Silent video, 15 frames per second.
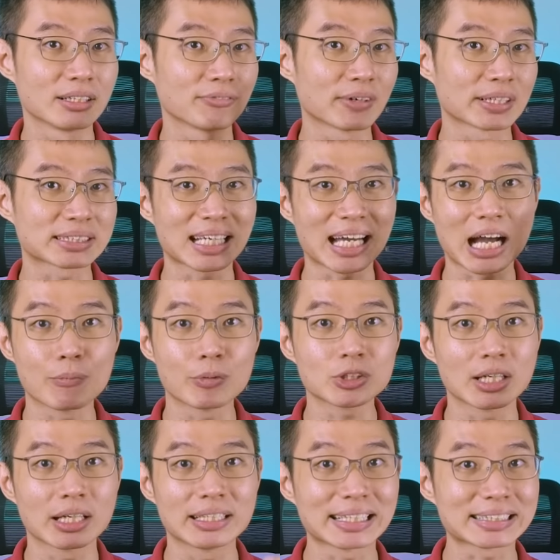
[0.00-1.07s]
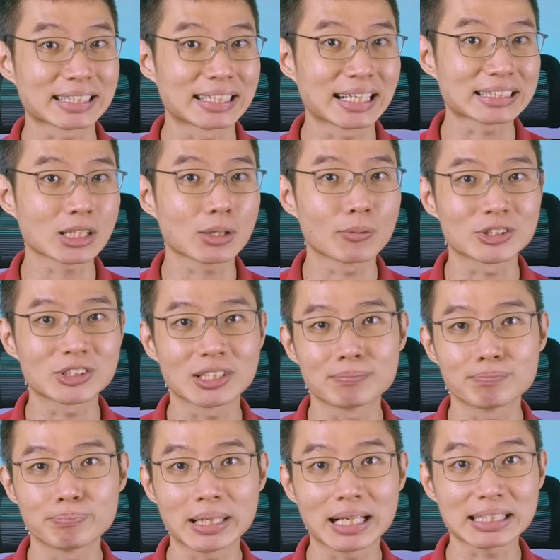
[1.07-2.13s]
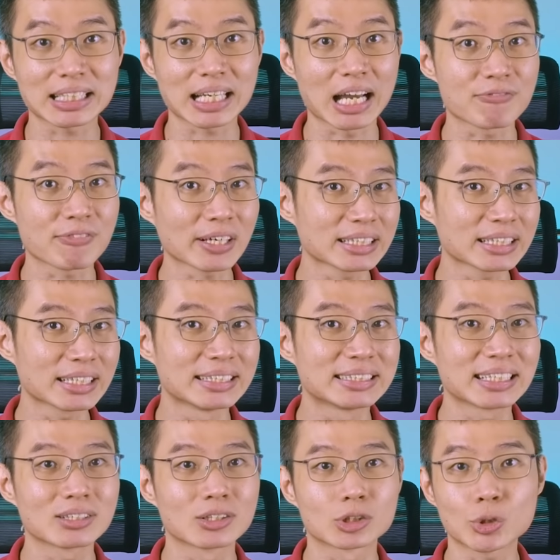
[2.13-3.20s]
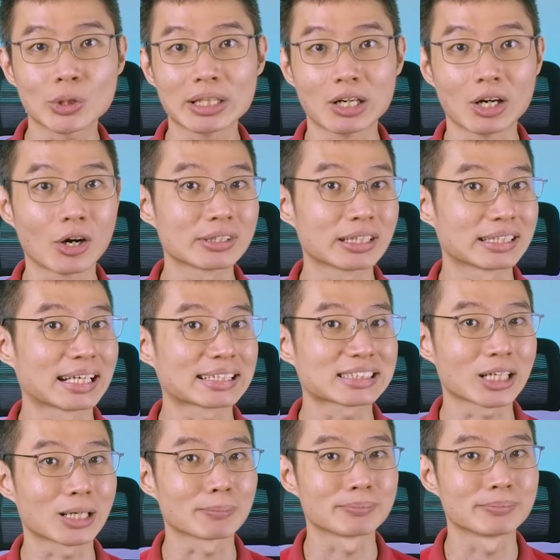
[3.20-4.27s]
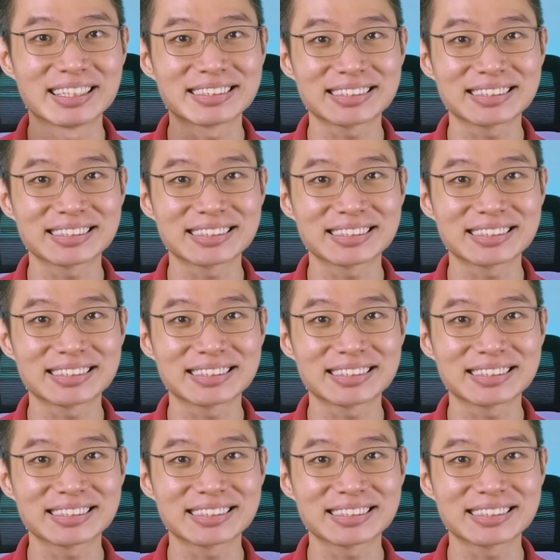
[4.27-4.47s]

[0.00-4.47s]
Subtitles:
first, I wish there's a desktop version because I find it easier to trade on the desktop.